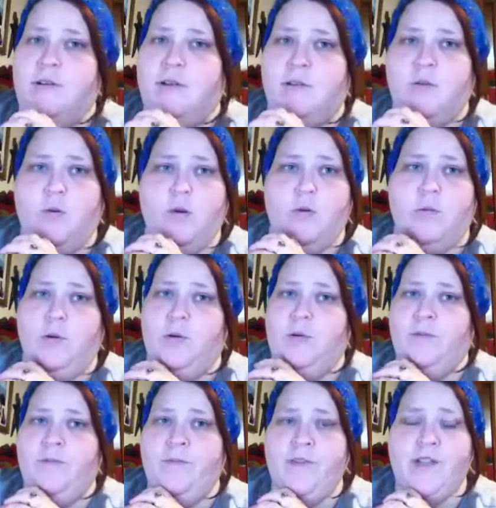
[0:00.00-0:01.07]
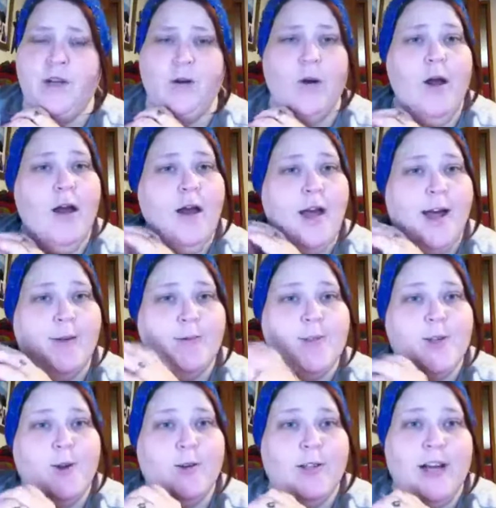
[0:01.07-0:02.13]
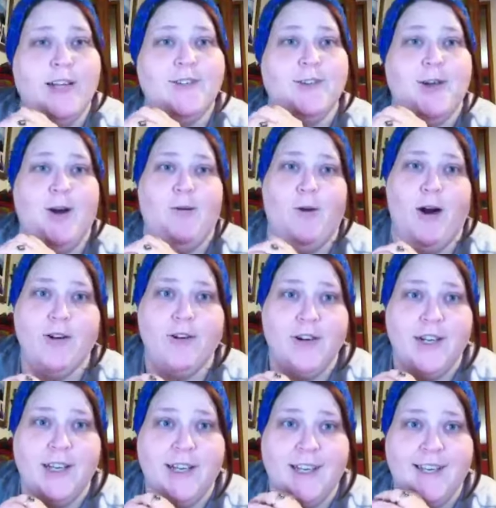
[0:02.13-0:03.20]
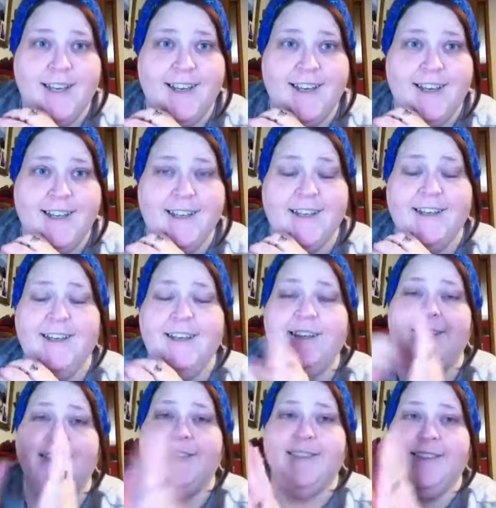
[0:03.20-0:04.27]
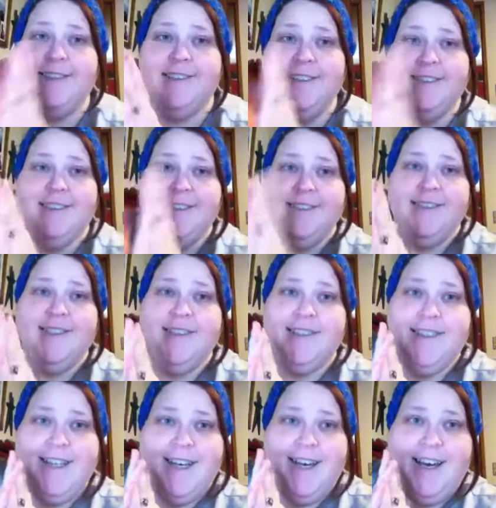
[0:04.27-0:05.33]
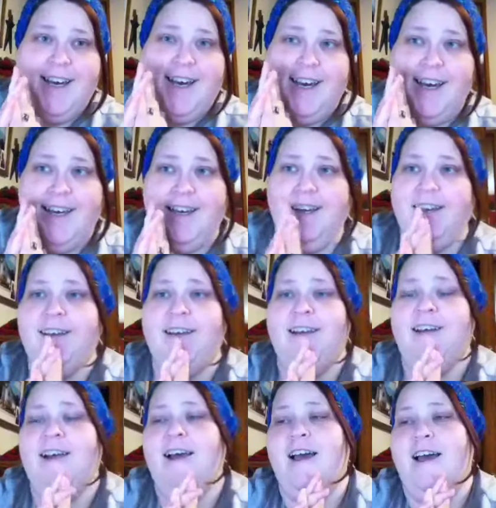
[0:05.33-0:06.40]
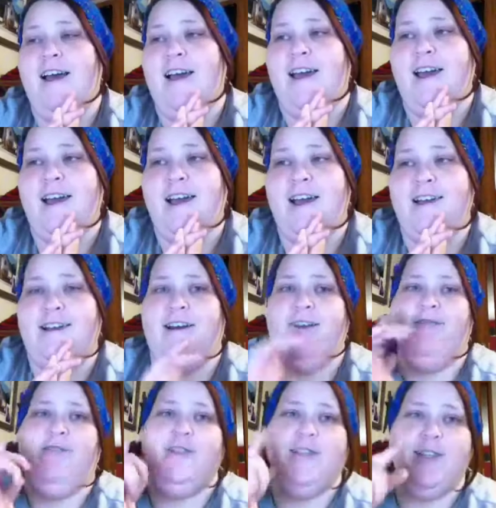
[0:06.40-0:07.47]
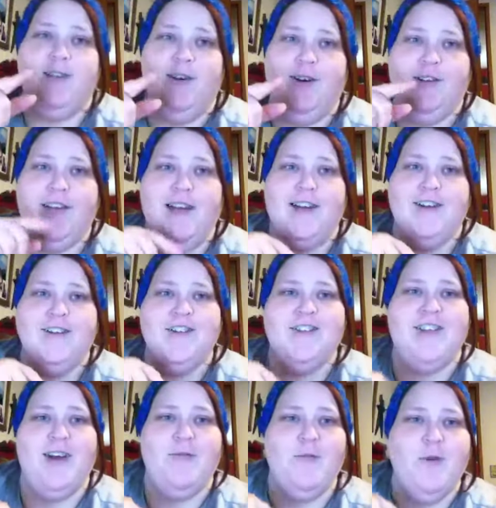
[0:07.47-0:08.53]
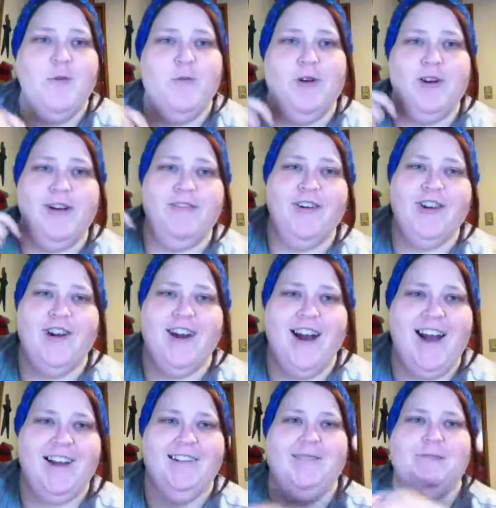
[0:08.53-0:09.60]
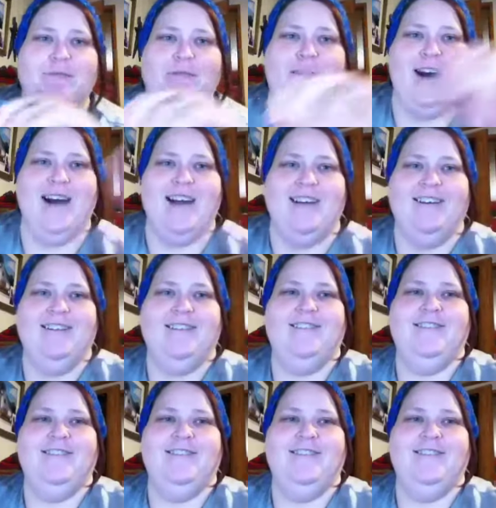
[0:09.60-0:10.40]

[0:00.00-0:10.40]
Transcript: That's horrible. So I'm so glad you got water again. Yay. And I will see y'all later. Stay warm wherever you're at. Bye.